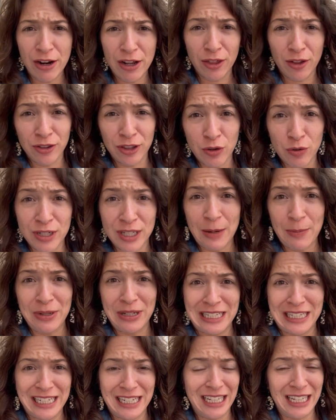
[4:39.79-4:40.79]
I thought they were
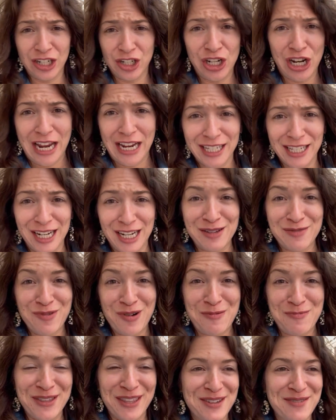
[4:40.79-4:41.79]
ceppaline, like she accidentally
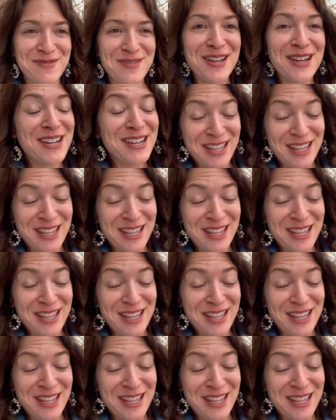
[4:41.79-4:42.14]
brought me them.